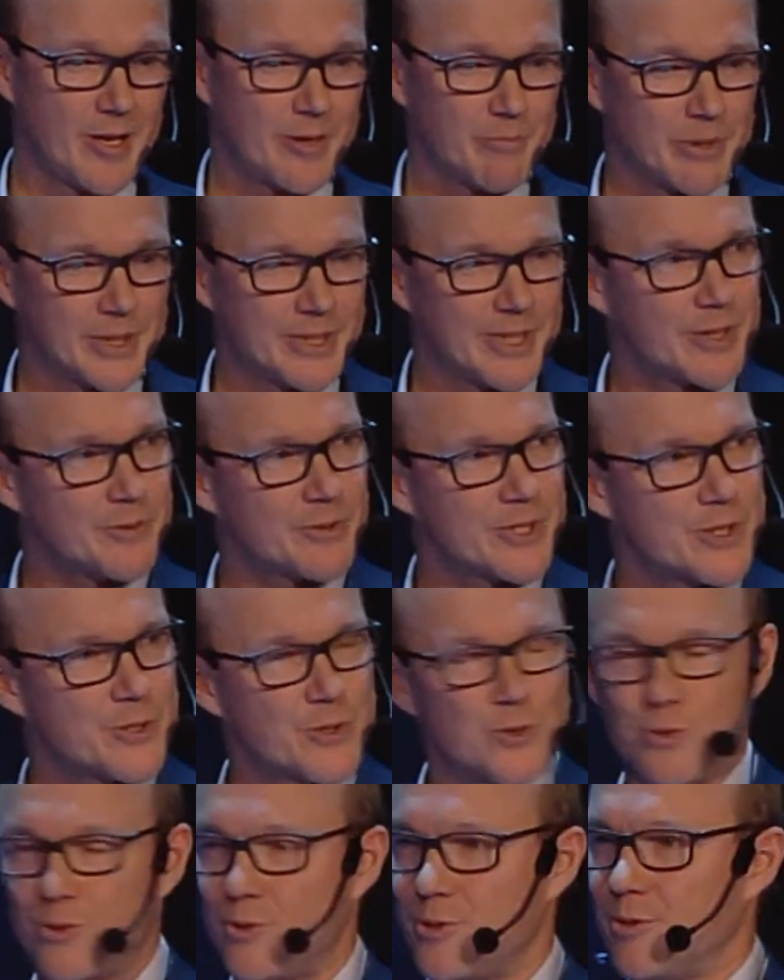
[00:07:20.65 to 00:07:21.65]
But now these
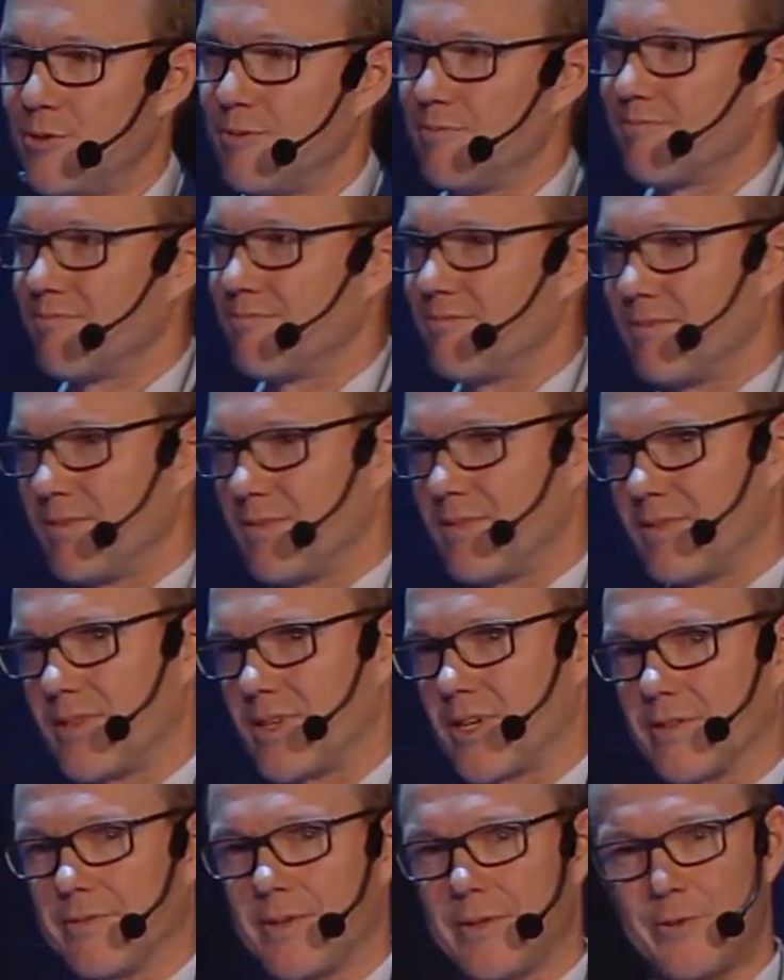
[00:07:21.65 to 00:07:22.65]
two,
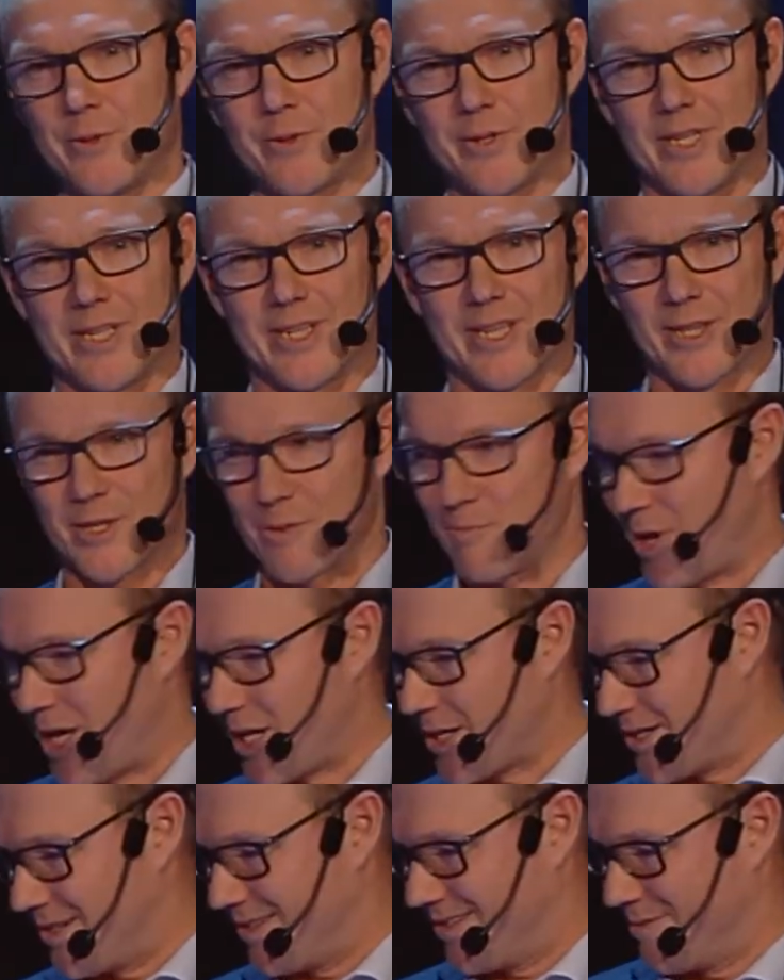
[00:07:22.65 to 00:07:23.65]
kind of, if you think that the
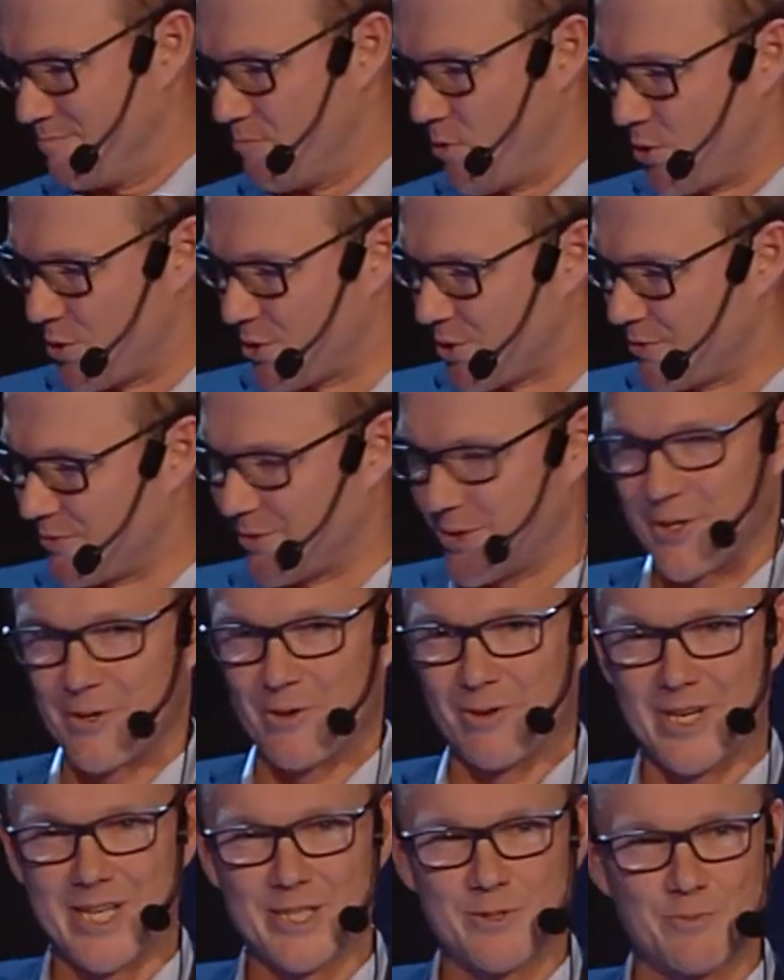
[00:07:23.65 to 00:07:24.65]
black box of a
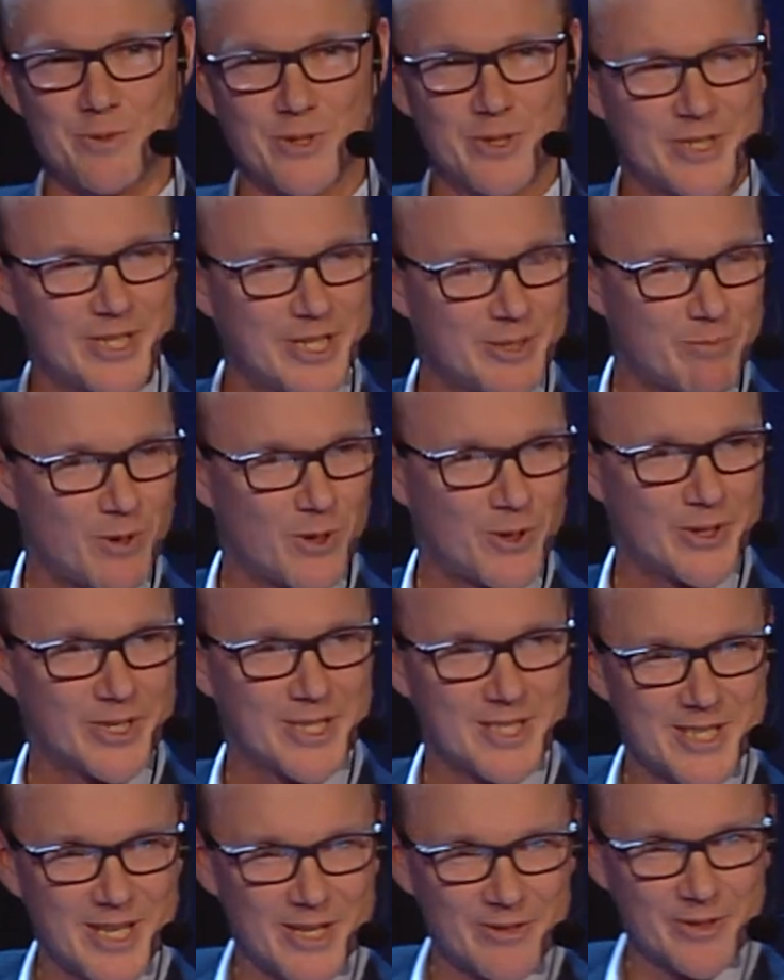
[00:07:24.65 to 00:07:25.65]
neural network deep learning
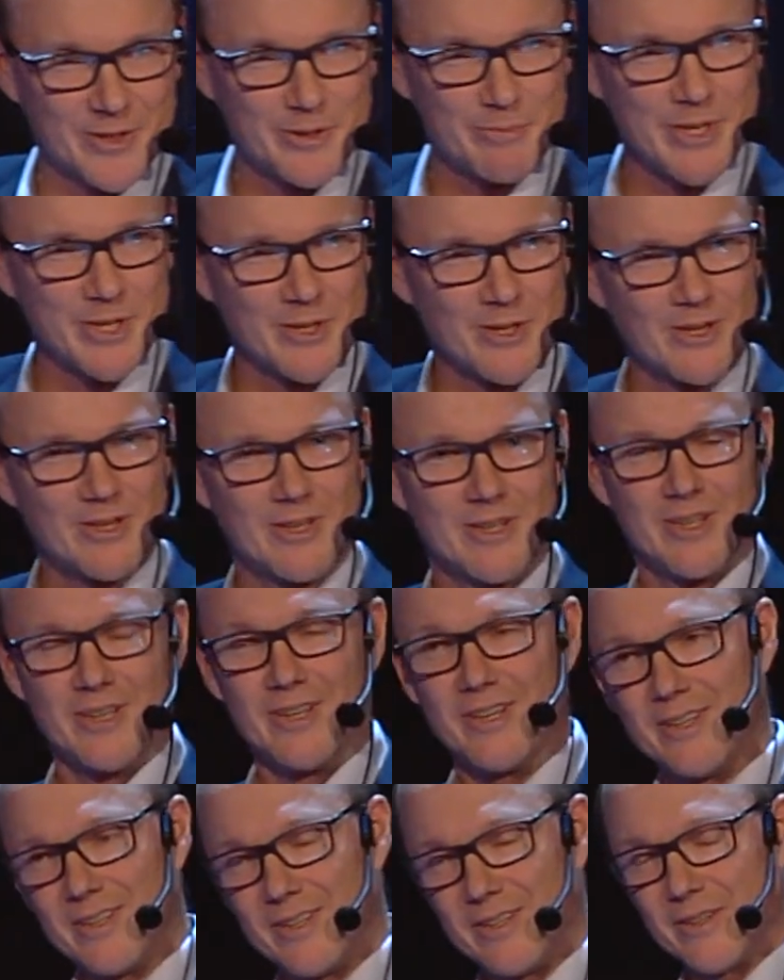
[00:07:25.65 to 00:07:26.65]
is here in the middle,
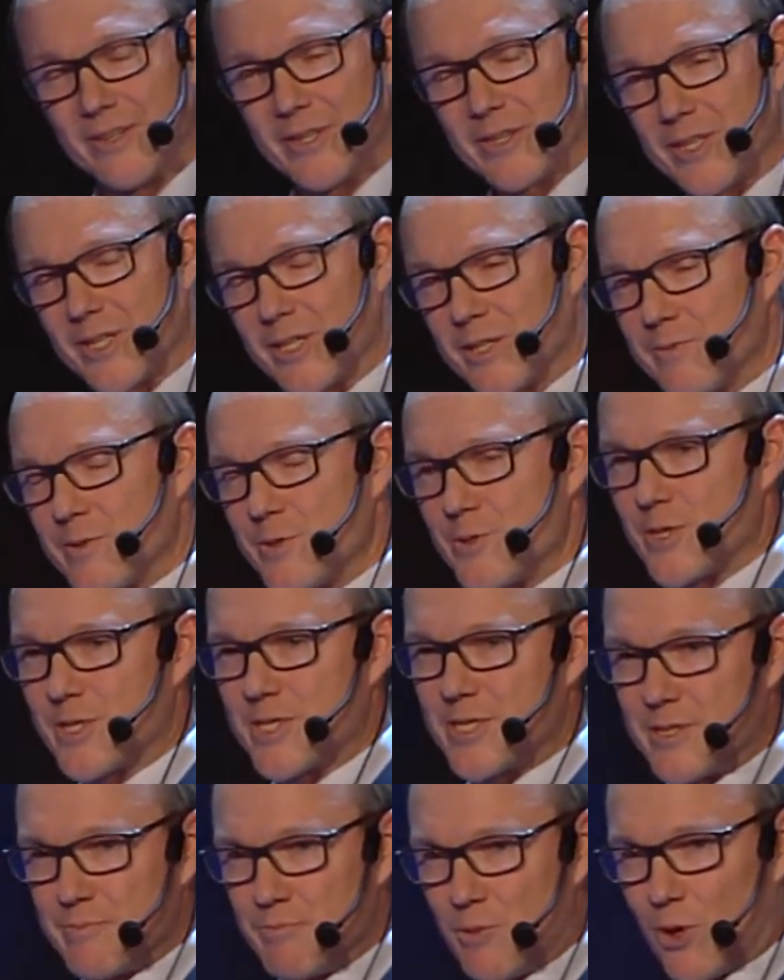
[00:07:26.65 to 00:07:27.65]
you can think of using
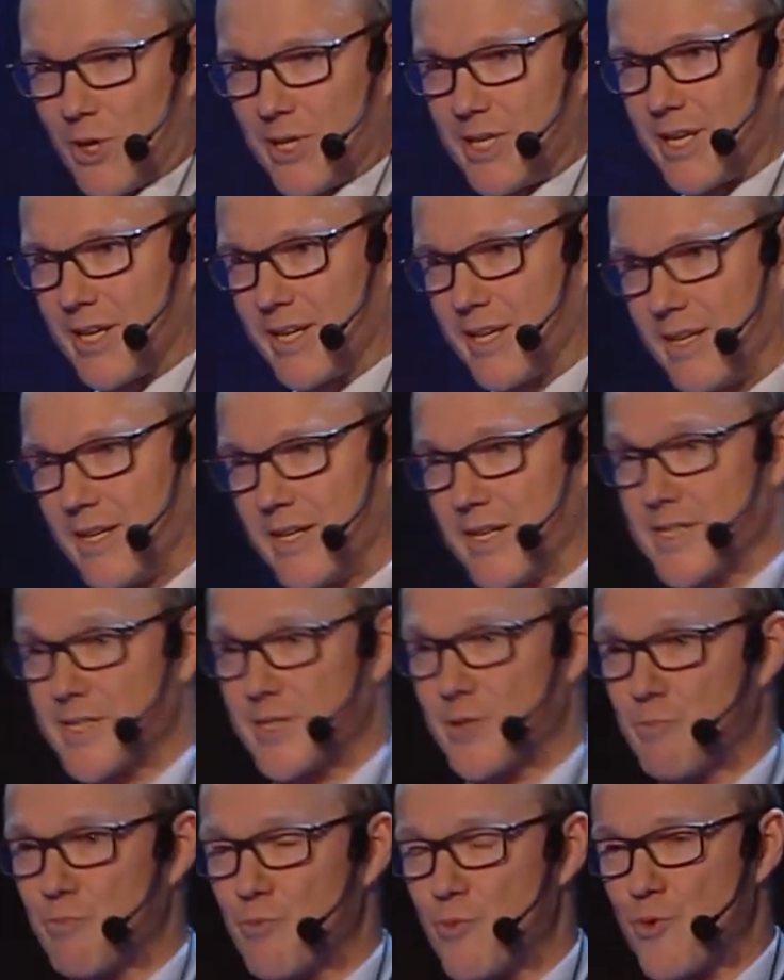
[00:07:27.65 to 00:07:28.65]
symbolic AI
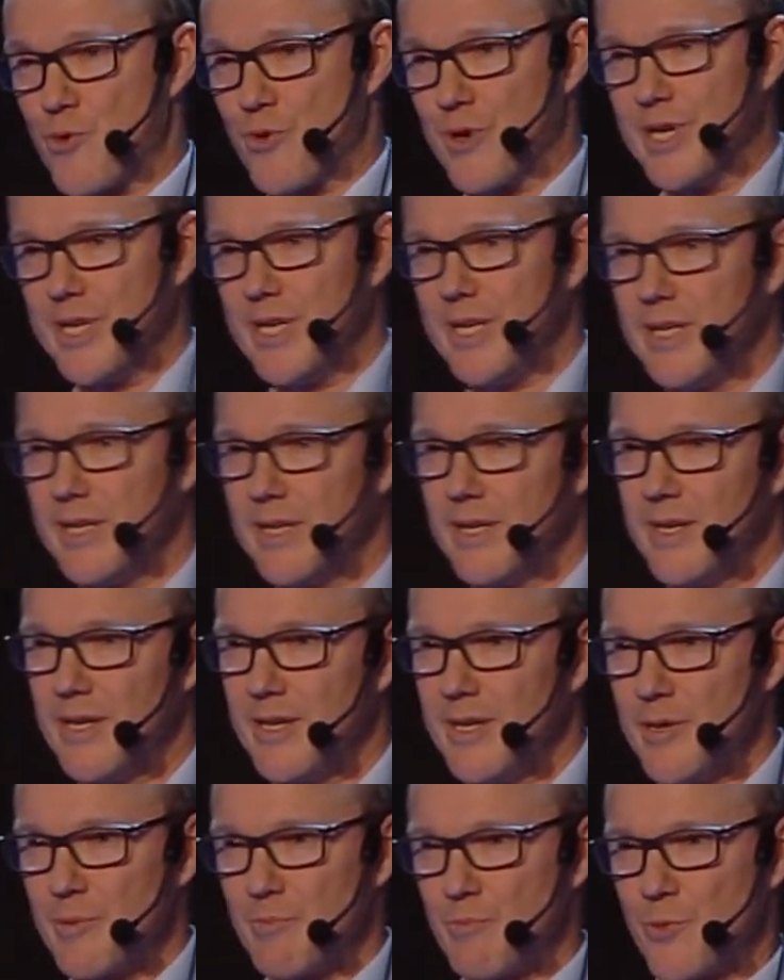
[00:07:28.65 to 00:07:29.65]
as a
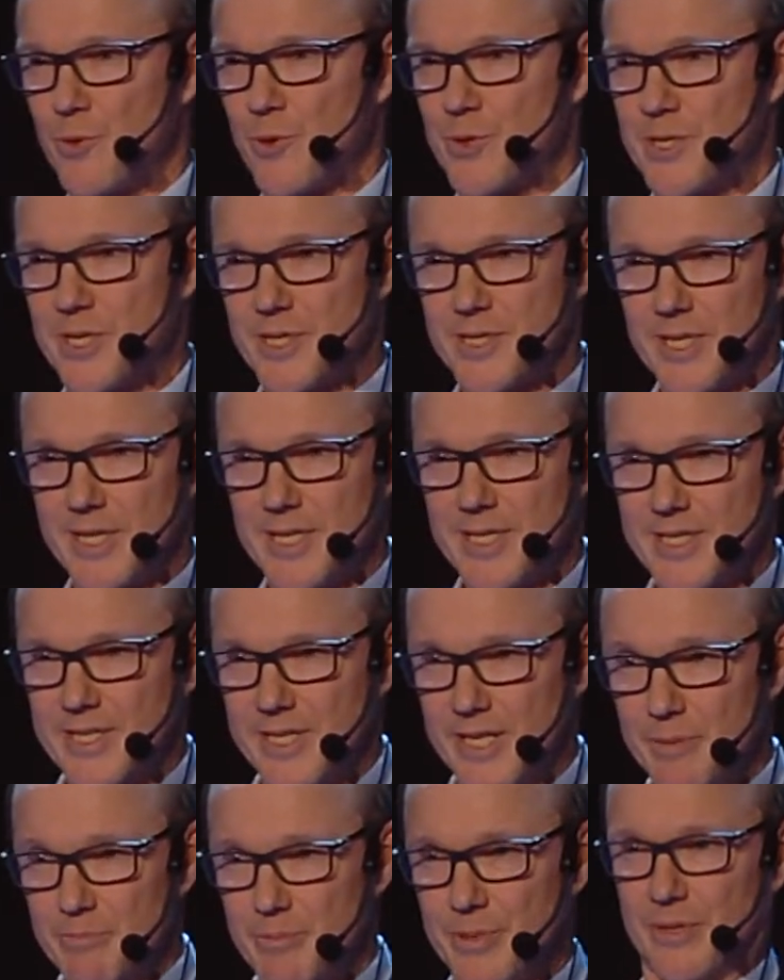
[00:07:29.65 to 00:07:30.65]
pre-processing
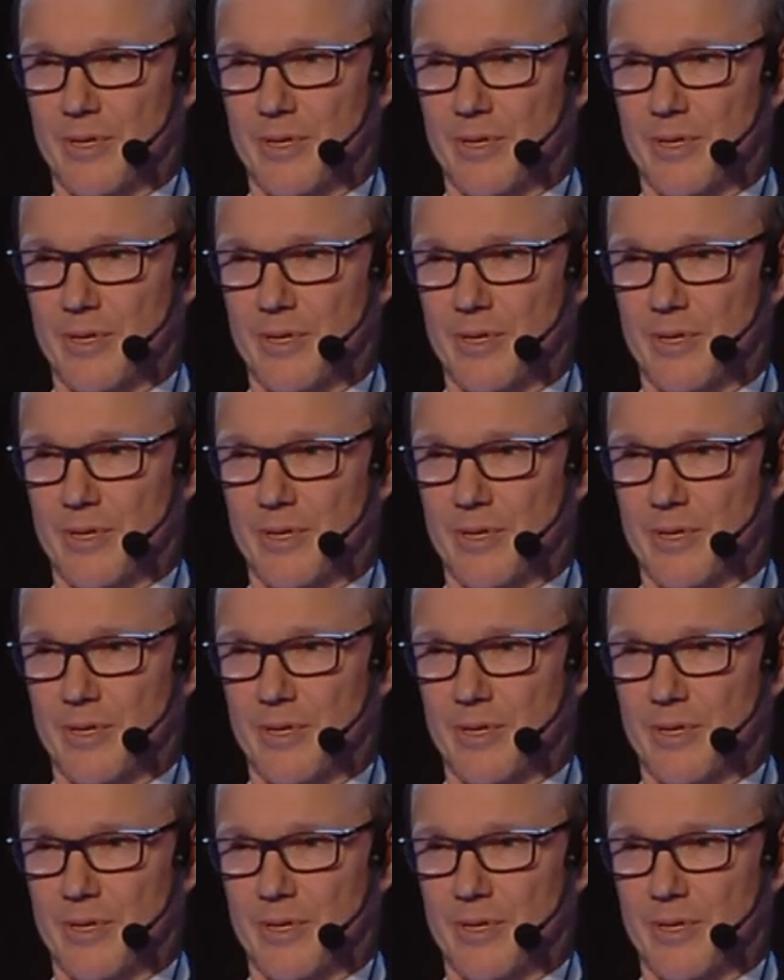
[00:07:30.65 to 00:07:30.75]
step.